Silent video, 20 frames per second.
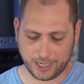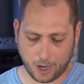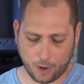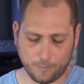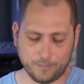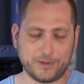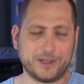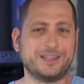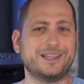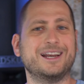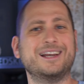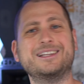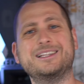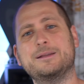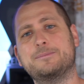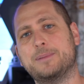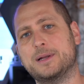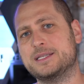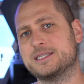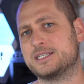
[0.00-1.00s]
Now, it really
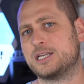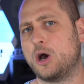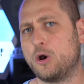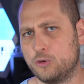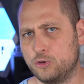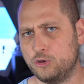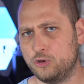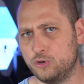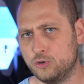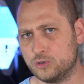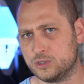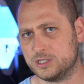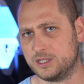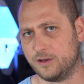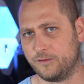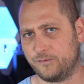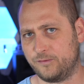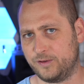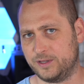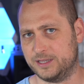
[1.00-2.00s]
depends how you use
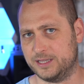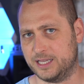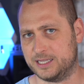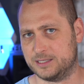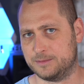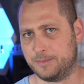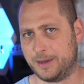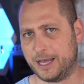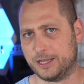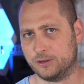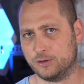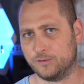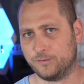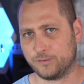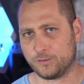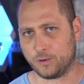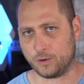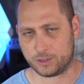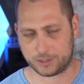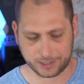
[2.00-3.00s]
the fitness band,
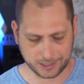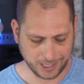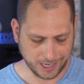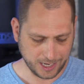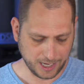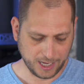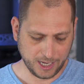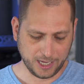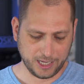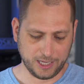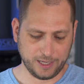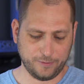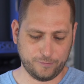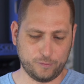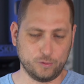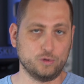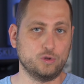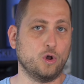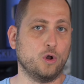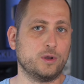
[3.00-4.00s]
of course
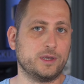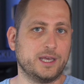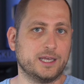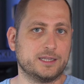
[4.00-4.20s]
if you don't